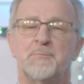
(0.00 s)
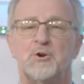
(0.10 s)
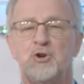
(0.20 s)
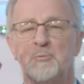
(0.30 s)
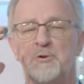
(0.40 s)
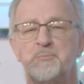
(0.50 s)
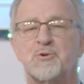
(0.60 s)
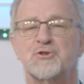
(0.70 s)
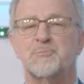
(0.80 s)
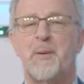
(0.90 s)
from the human
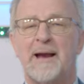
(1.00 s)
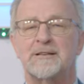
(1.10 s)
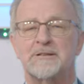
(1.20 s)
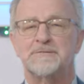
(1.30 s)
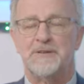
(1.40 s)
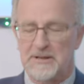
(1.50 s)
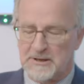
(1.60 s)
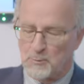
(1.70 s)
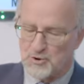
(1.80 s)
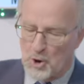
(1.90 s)
perspective
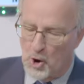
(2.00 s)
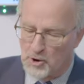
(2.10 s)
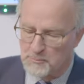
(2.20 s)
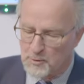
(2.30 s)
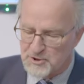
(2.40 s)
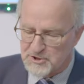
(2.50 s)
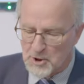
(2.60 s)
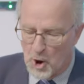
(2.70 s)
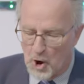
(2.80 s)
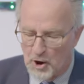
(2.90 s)
was almost
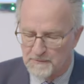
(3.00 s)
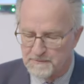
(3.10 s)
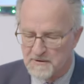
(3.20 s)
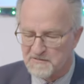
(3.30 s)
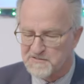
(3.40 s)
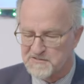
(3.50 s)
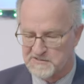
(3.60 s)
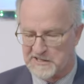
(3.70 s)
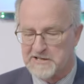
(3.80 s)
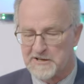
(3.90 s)

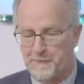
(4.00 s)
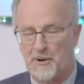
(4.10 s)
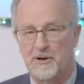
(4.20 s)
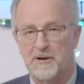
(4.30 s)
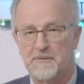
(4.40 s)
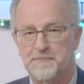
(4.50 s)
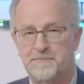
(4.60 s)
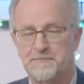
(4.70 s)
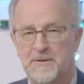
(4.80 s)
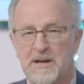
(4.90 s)
unthinkable.
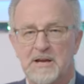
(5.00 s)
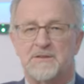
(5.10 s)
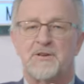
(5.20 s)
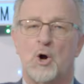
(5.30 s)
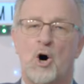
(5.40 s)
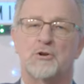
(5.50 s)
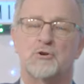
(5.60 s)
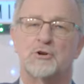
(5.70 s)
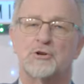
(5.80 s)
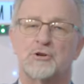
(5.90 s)
The
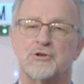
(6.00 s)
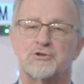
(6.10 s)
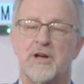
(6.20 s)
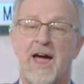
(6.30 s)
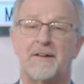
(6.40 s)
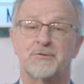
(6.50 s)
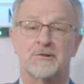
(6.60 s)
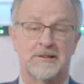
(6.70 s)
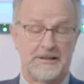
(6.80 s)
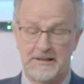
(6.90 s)
onlookers
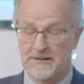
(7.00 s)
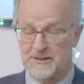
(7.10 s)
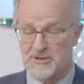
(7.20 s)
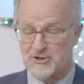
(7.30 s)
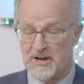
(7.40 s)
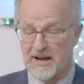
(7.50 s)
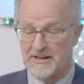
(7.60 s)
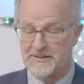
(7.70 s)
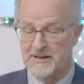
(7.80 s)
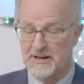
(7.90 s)
after the healing
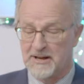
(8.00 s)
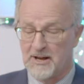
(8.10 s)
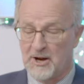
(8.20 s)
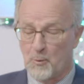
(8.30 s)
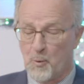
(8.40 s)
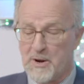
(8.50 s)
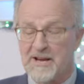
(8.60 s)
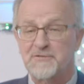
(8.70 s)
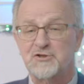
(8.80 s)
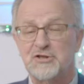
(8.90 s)
said, We
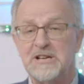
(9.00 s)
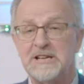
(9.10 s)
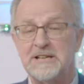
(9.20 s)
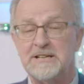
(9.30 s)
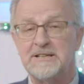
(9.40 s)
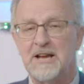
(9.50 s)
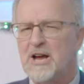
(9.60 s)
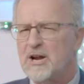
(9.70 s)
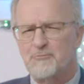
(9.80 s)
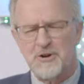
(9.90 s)
have seen
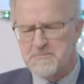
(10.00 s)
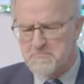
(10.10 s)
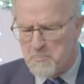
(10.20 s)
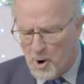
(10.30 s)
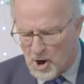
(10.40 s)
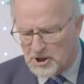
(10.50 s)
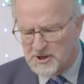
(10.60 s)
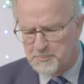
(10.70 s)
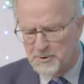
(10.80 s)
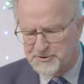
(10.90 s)

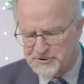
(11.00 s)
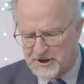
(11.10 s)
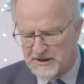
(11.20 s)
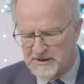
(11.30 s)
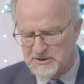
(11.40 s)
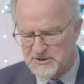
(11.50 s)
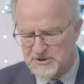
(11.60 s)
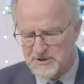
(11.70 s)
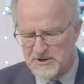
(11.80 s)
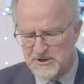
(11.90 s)
remarkable
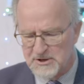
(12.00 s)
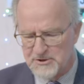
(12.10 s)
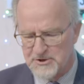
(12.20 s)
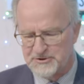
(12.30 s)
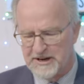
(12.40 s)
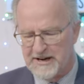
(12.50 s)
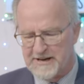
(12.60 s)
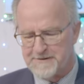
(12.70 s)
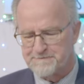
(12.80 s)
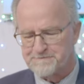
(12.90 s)
things
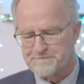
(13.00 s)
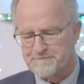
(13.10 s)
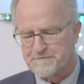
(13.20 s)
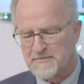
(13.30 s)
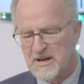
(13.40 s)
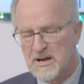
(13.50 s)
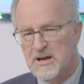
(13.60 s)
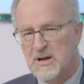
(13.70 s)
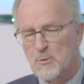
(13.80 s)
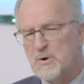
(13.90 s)
today.
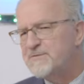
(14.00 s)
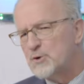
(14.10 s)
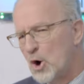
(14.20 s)
We've